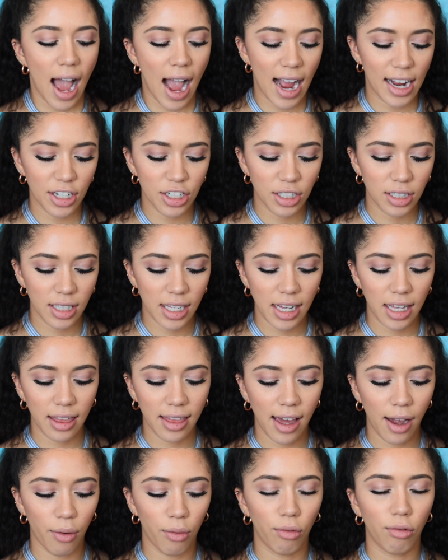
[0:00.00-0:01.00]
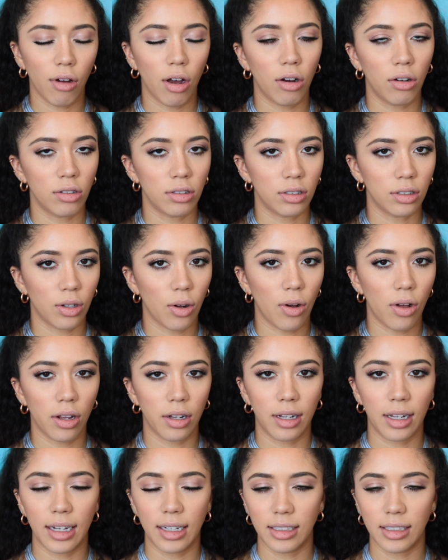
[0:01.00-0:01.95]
I just think that rose gold